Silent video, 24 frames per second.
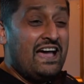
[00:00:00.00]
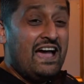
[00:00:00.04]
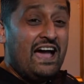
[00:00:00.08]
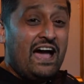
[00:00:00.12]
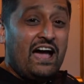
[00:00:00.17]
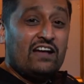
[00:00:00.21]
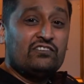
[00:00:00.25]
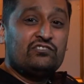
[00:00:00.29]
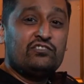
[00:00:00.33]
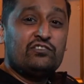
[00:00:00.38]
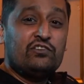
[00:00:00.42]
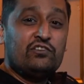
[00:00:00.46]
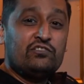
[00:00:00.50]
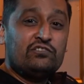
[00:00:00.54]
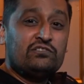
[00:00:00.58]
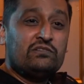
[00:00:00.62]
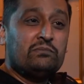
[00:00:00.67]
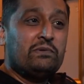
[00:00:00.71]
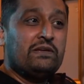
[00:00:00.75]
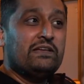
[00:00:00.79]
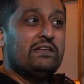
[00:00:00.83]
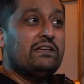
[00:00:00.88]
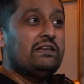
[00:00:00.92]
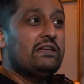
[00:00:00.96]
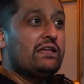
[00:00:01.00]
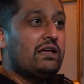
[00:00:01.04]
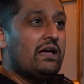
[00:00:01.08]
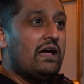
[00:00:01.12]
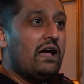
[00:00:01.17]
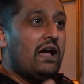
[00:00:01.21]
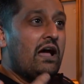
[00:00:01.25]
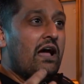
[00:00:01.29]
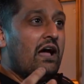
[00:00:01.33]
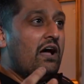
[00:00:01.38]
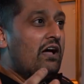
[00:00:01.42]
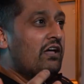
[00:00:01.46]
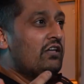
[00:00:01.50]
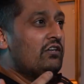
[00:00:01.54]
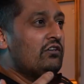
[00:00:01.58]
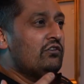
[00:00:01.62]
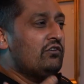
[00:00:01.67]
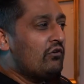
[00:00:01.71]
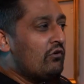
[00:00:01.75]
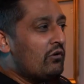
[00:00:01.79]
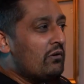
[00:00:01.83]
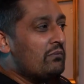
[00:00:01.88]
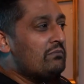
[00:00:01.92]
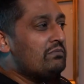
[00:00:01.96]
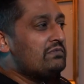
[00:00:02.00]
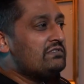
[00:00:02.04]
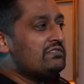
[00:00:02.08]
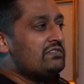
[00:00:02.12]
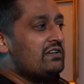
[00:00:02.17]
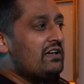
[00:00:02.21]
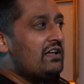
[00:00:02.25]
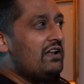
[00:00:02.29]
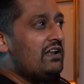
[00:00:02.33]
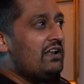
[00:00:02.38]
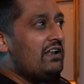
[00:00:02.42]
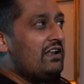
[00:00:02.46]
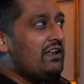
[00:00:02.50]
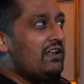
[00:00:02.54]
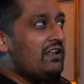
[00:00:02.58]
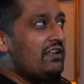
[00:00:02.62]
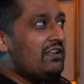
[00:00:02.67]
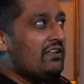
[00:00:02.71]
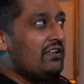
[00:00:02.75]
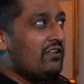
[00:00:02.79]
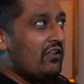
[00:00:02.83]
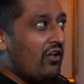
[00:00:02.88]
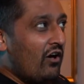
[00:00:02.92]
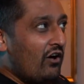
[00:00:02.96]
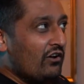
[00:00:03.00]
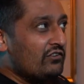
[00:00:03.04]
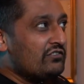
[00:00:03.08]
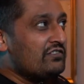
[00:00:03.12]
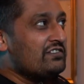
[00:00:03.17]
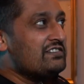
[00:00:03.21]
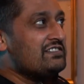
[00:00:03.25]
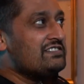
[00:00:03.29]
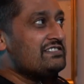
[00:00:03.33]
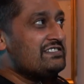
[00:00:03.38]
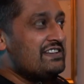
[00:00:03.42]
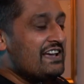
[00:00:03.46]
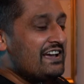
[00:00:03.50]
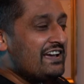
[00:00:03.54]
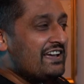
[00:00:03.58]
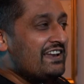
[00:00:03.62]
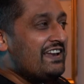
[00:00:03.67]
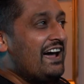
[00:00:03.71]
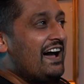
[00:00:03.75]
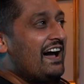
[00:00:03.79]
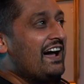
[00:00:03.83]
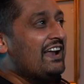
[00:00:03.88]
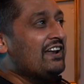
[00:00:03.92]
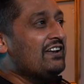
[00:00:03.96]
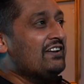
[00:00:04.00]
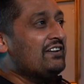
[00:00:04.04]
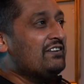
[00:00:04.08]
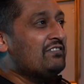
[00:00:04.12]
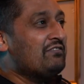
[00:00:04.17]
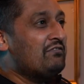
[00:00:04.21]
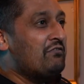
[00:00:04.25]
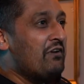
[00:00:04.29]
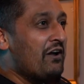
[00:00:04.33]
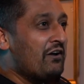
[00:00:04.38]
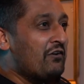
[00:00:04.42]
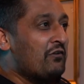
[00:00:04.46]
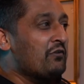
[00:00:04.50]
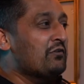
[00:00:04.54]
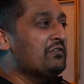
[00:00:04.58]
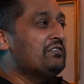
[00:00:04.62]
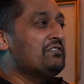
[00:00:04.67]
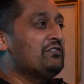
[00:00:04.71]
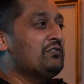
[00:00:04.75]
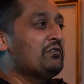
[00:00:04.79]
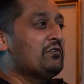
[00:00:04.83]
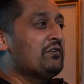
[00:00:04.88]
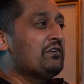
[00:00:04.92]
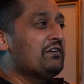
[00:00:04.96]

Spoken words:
Actually, used to be Europe's largest second-hand record store.